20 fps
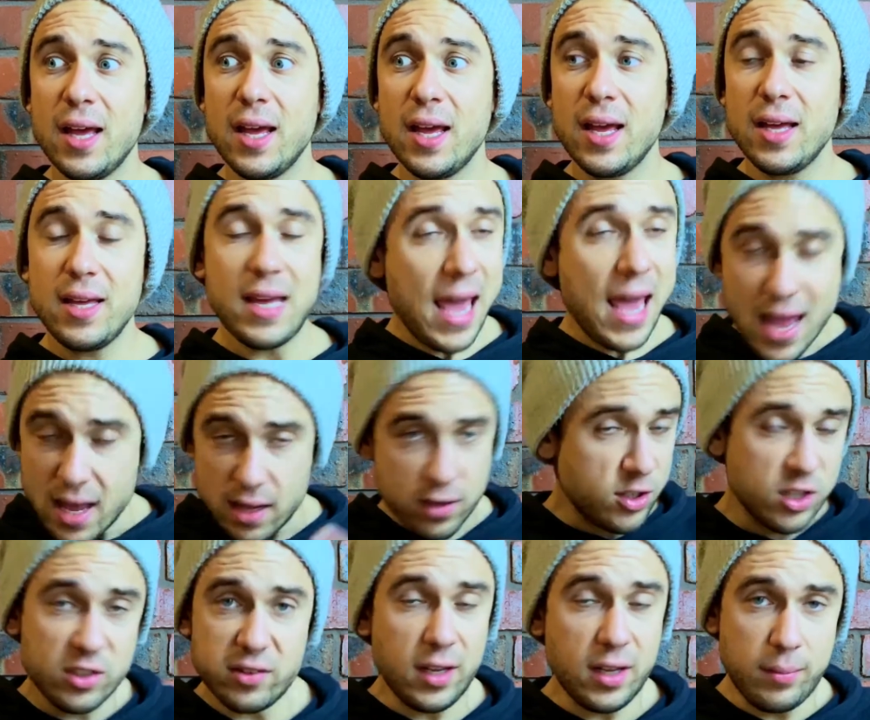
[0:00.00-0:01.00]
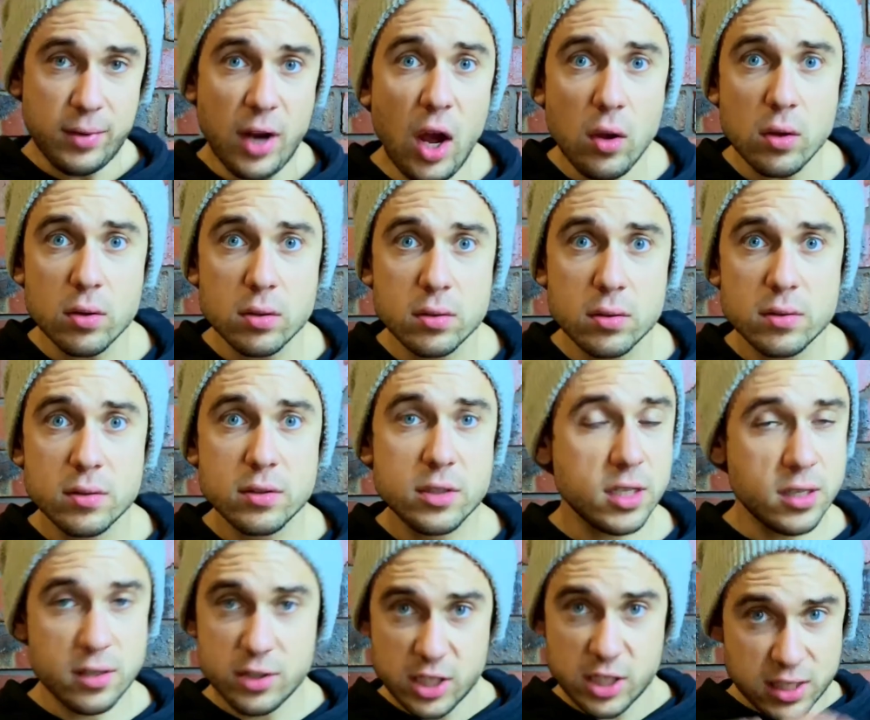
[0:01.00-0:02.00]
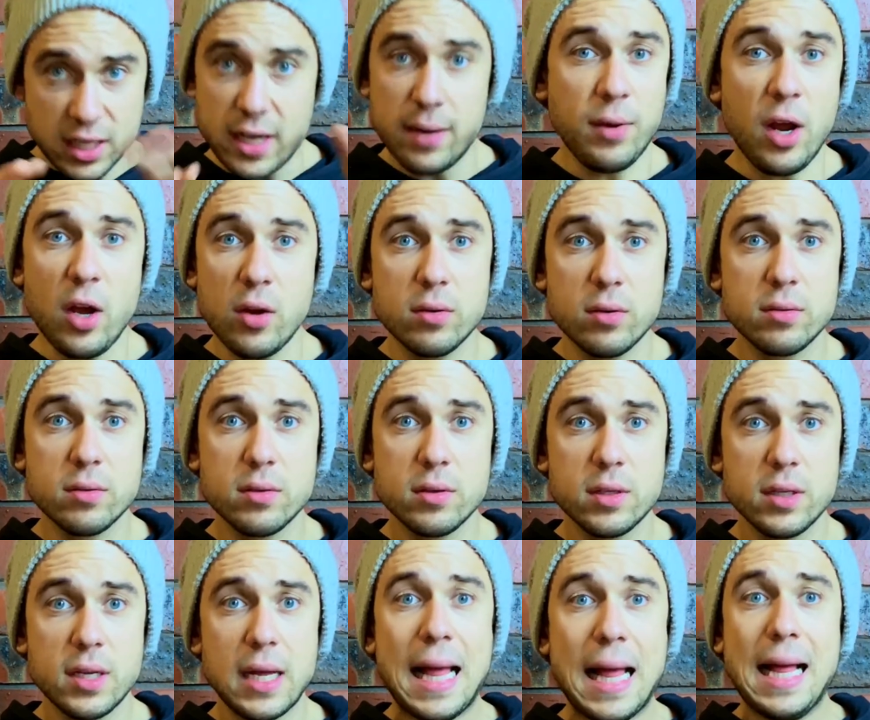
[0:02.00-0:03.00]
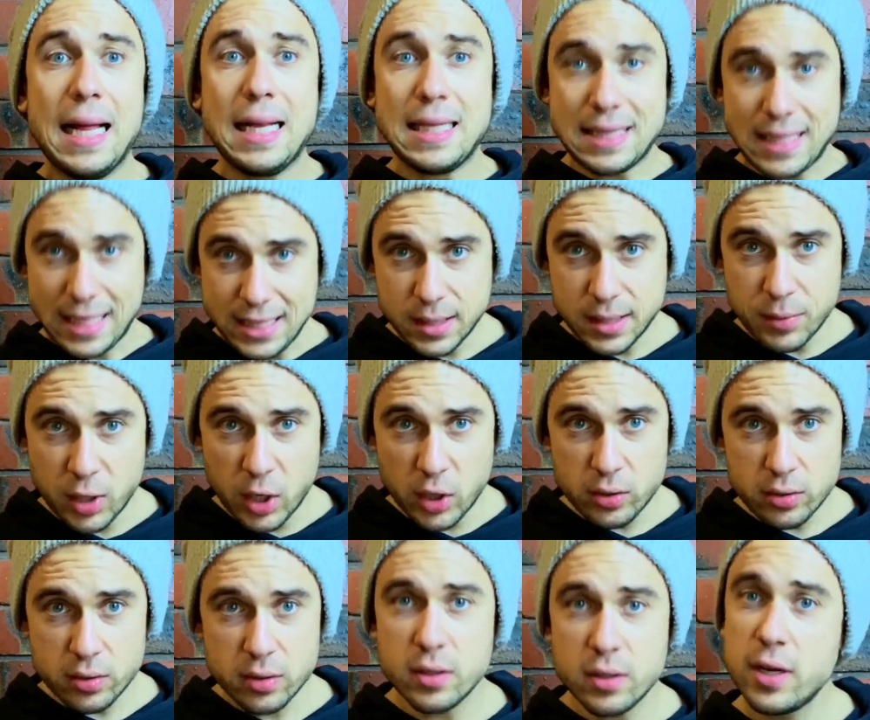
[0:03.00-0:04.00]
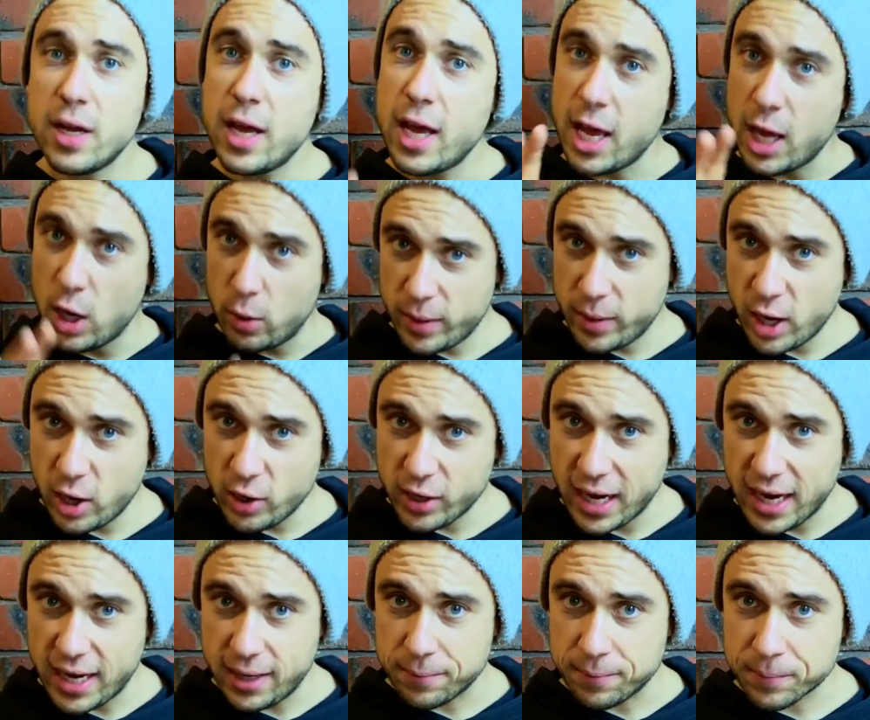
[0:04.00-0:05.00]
just let them know. Just let them know. Let them know. It'll be okay.